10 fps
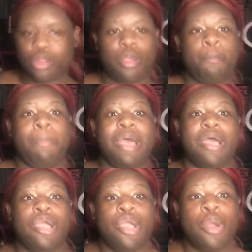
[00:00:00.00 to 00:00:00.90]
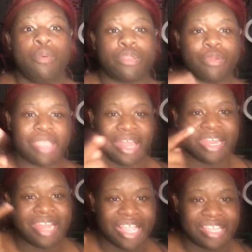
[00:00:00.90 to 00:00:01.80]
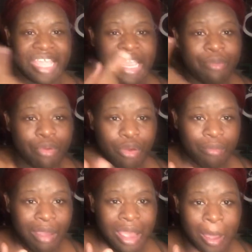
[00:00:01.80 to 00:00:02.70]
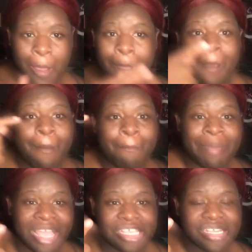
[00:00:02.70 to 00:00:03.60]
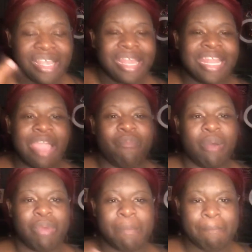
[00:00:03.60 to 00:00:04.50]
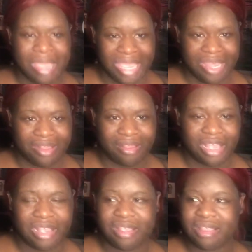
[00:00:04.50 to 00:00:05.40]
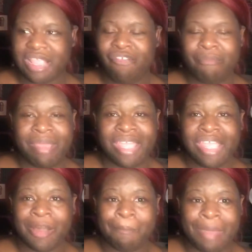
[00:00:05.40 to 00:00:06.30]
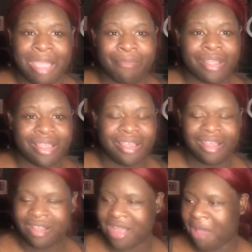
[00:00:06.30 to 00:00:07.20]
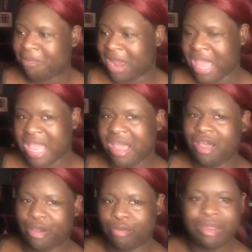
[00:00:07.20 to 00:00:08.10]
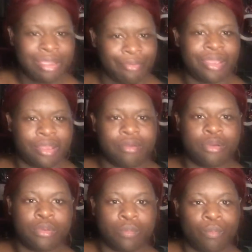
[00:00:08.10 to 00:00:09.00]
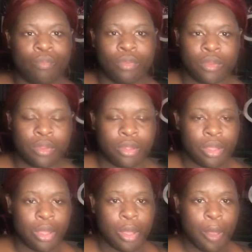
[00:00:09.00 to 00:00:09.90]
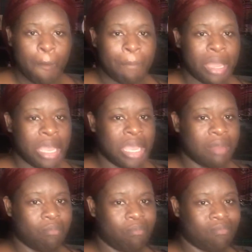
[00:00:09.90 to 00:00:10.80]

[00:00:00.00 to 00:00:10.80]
But 2019 rolled around, bitch. That when we met, that when me and him met, when I was like, oh, he's real. But,